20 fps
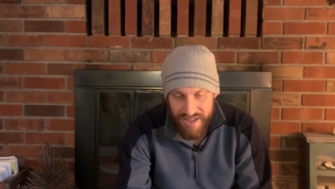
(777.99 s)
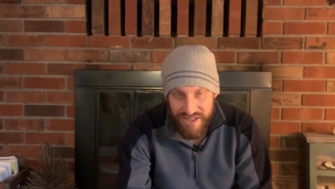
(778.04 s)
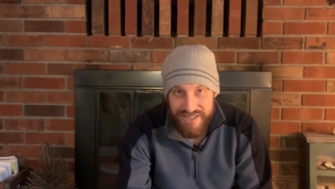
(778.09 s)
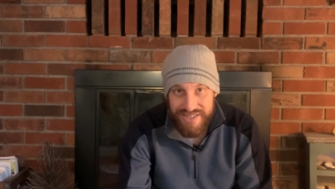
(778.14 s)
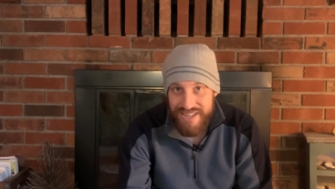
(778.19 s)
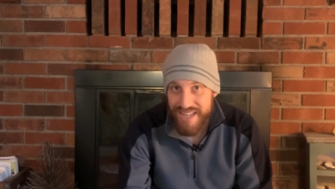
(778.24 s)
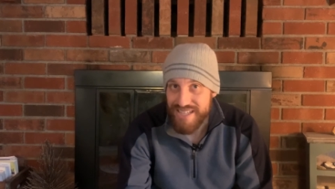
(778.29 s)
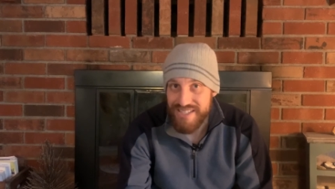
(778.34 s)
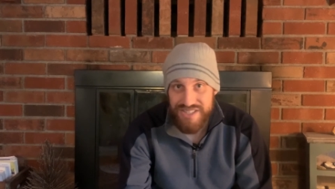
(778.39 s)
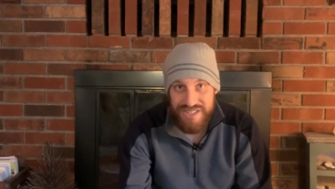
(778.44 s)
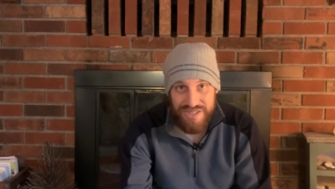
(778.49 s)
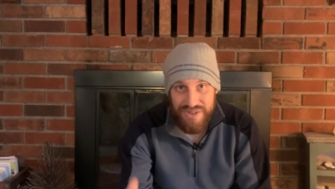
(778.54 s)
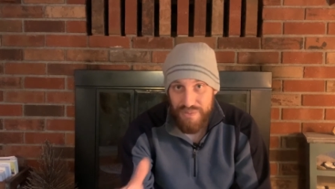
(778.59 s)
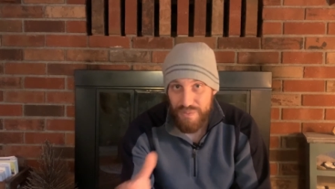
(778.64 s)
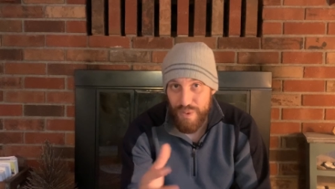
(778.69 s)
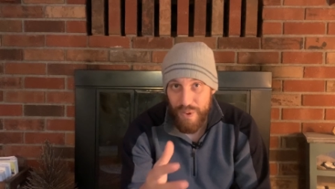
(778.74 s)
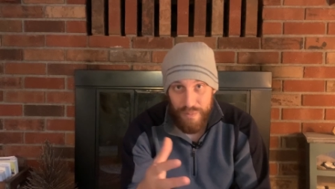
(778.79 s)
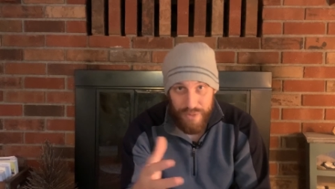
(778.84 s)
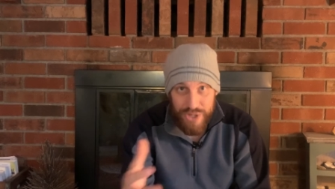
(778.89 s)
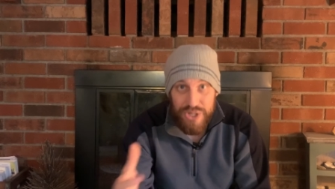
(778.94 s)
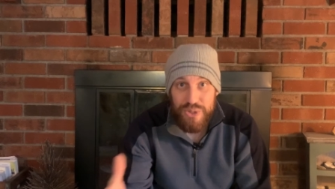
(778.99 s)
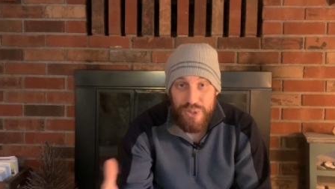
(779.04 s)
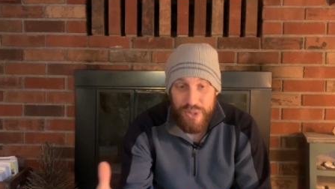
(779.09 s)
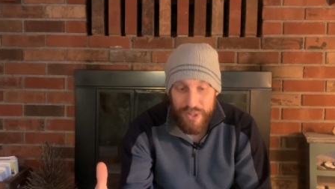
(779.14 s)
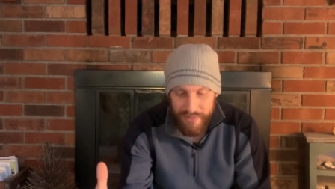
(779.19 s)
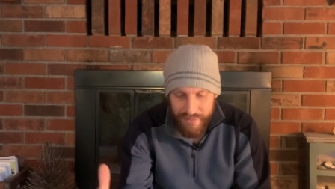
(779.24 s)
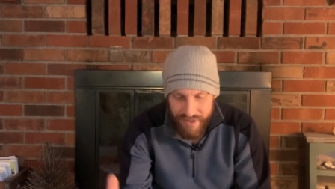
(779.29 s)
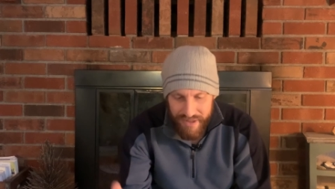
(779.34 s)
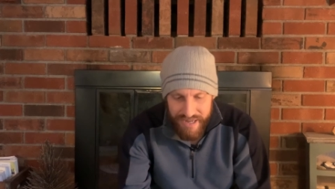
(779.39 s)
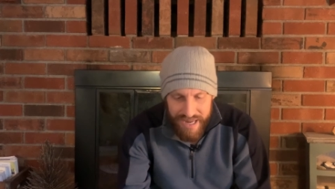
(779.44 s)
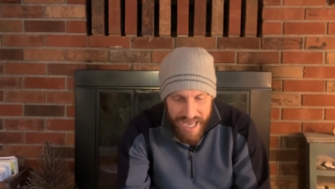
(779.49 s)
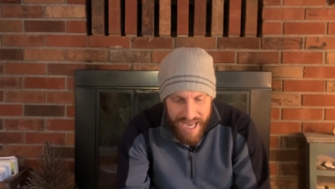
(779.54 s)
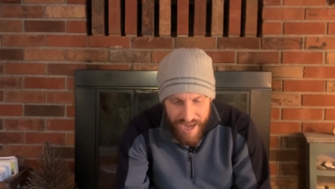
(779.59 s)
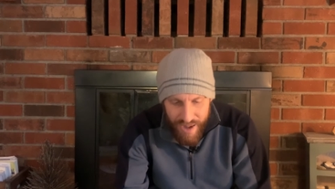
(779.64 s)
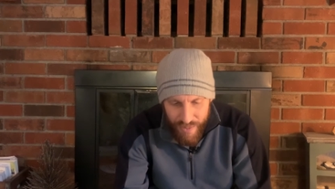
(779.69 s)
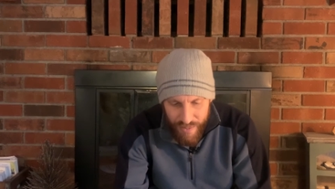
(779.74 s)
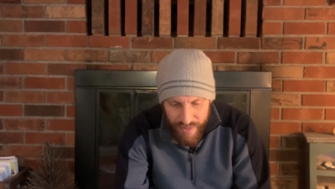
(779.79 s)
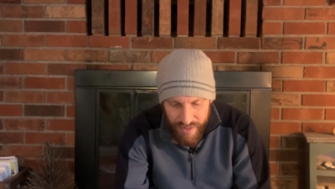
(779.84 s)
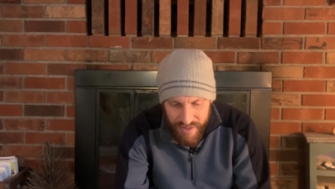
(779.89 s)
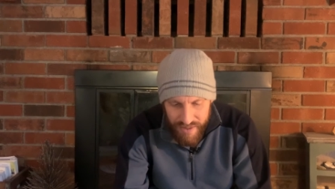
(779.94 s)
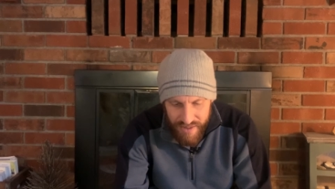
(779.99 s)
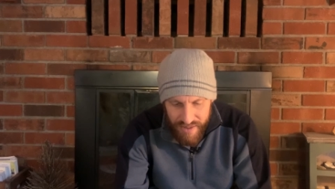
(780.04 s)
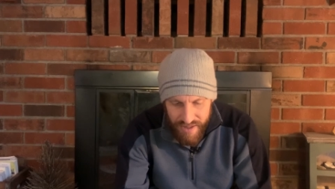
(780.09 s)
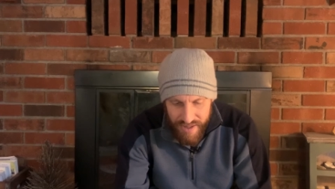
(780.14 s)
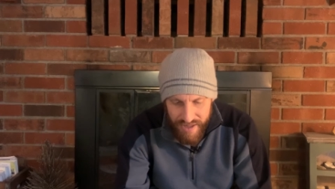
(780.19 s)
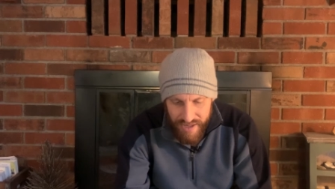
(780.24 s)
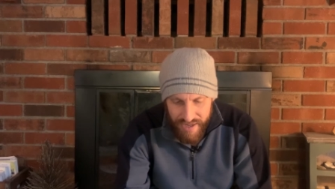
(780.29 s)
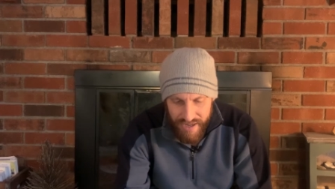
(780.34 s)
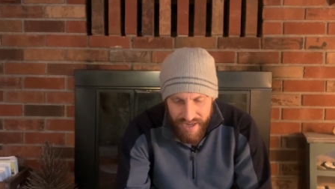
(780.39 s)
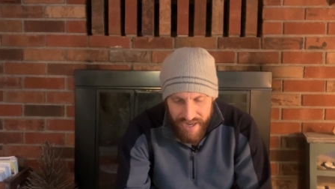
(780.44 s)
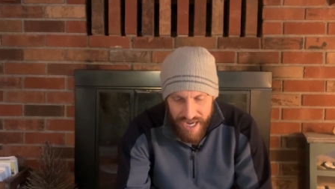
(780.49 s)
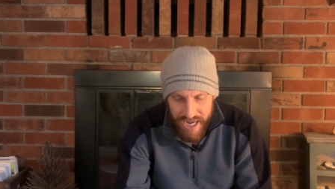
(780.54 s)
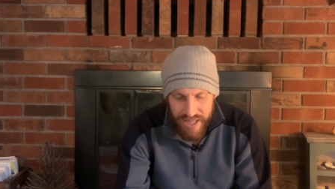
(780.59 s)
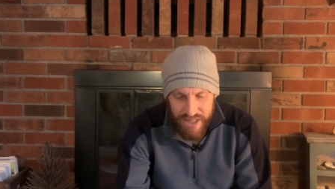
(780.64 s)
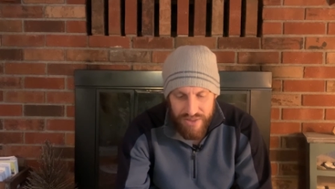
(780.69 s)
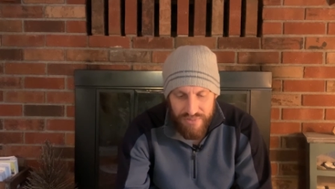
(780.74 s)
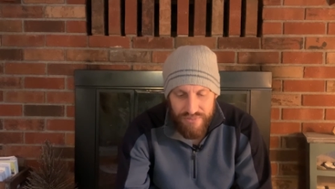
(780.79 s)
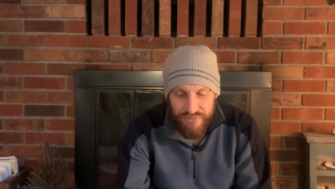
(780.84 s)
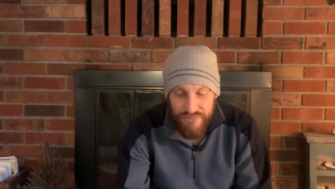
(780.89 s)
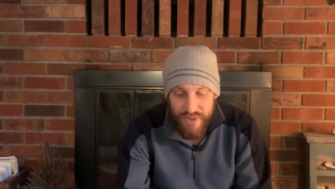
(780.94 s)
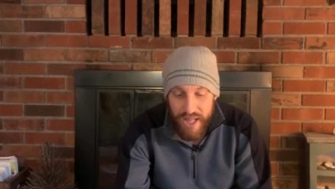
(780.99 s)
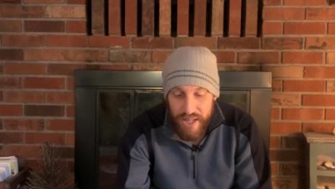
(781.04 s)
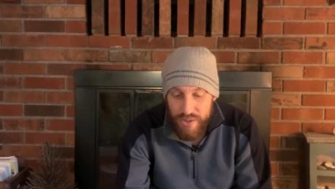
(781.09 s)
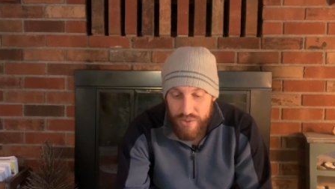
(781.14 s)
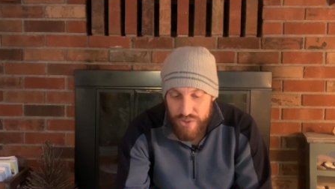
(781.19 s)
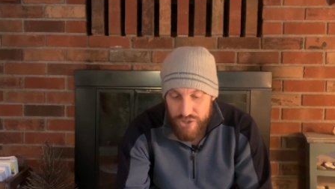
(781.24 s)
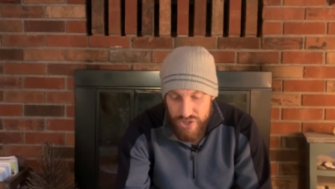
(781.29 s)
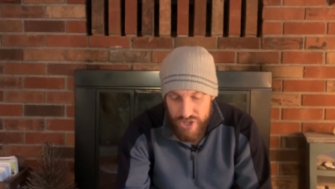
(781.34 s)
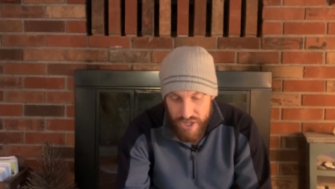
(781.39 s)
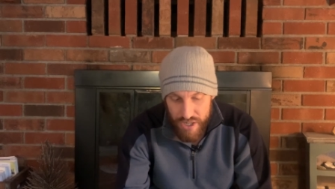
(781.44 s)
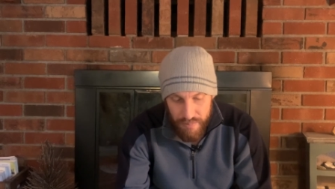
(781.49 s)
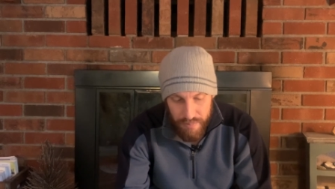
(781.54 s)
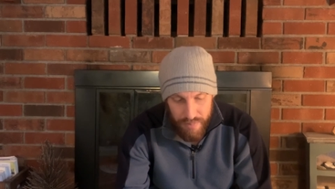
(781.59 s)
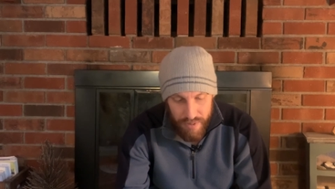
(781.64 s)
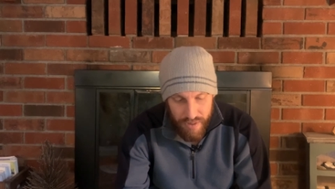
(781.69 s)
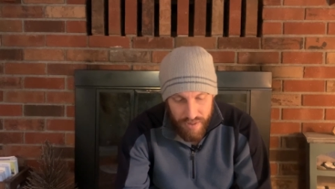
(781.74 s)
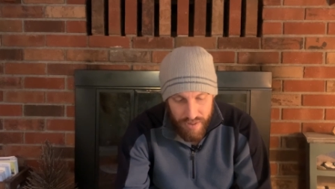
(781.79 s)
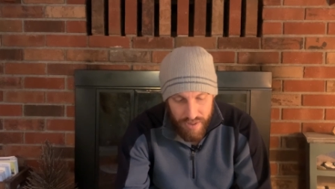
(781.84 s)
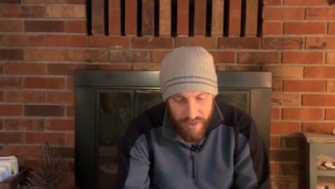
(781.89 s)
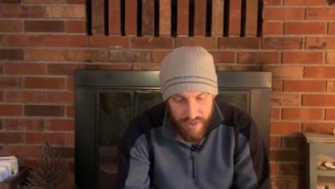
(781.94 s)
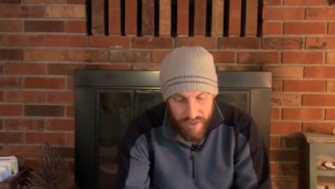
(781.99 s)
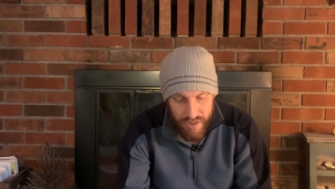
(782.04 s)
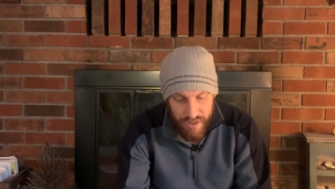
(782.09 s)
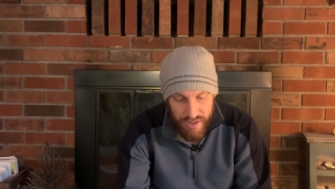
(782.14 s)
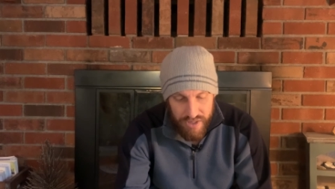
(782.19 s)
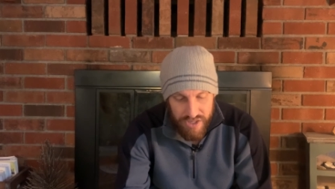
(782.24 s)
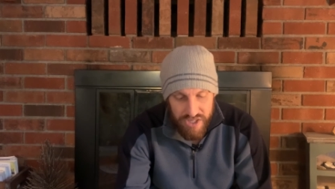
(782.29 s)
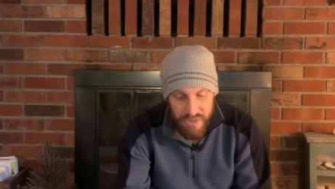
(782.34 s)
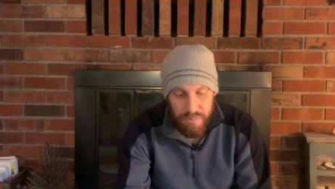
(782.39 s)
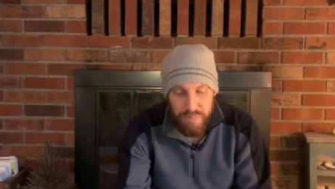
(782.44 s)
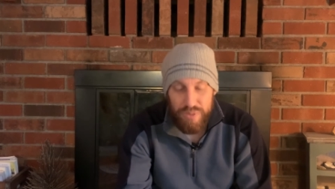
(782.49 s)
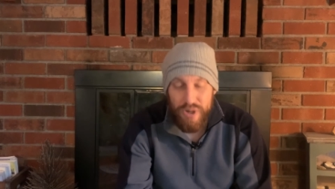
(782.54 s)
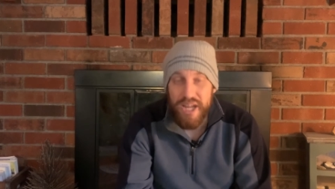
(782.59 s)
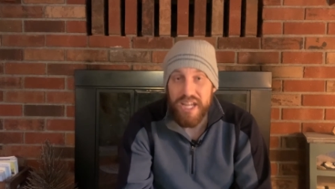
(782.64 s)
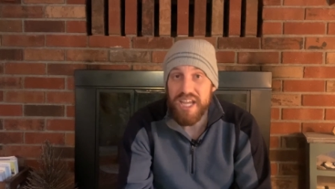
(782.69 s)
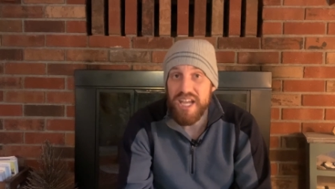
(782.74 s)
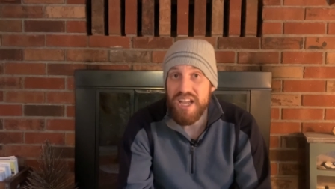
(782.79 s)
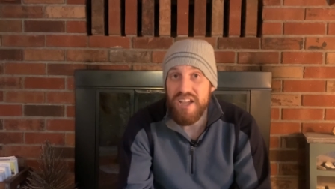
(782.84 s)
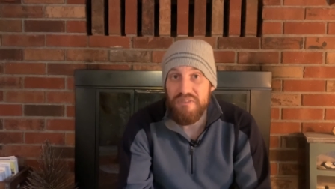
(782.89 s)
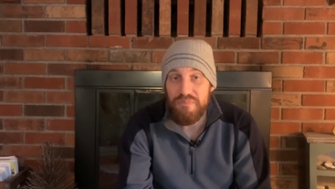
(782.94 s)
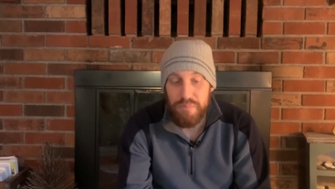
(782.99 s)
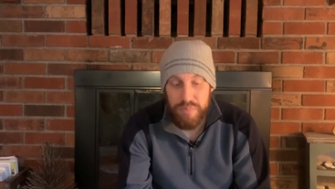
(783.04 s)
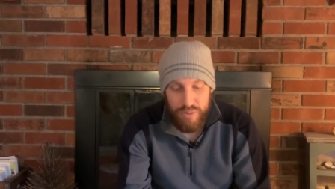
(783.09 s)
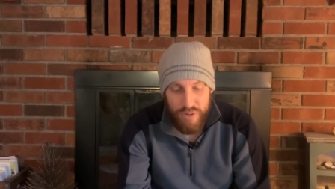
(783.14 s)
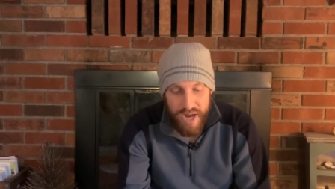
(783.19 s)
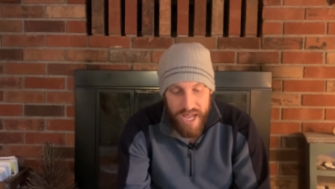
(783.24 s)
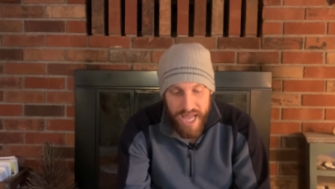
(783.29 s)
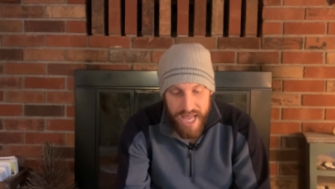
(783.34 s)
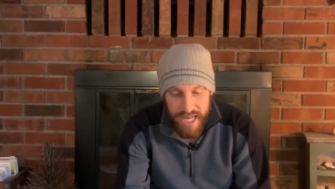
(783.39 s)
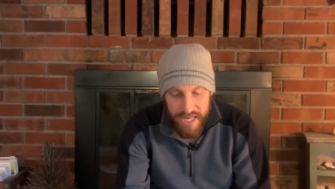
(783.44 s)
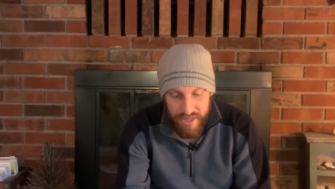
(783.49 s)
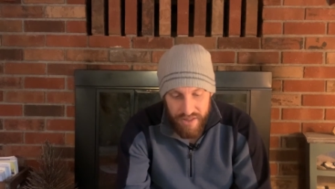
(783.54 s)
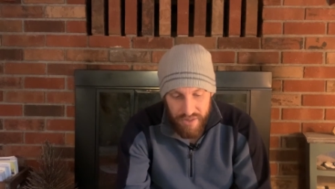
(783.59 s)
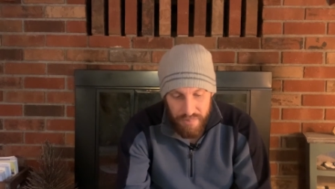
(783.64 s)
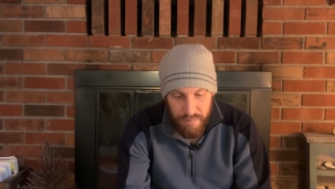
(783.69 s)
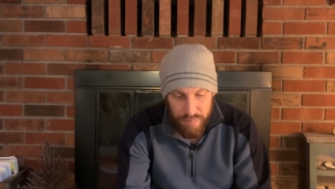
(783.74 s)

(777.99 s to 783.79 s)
So that's what we're doing right now. And the fellowship, to breaking of bread and the